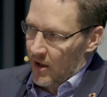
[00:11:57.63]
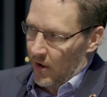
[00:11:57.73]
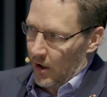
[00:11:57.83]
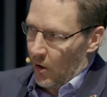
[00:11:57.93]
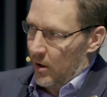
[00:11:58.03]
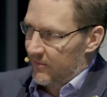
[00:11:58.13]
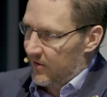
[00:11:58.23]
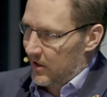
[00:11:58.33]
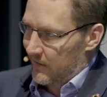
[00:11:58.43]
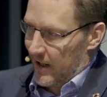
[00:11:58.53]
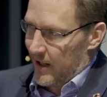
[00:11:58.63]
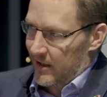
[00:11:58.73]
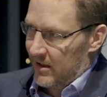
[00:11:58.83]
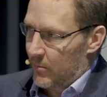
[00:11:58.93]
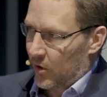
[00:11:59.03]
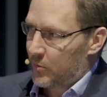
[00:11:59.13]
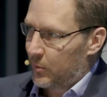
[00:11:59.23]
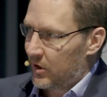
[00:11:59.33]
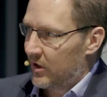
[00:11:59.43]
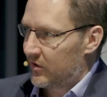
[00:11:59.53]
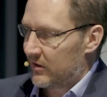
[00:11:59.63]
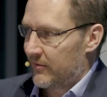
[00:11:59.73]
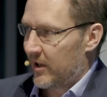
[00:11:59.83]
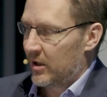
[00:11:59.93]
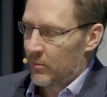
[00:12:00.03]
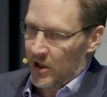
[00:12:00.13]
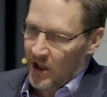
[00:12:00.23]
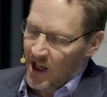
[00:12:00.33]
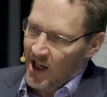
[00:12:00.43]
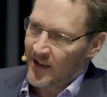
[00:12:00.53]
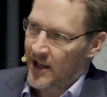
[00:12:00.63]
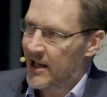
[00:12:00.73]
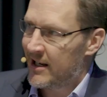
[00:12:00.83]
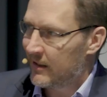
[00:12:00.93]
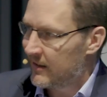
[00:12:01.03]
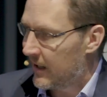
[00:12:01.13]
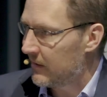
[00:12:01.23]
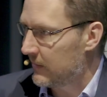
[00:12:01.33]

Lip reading: that OMV have had in the multiple years of development, and then adding that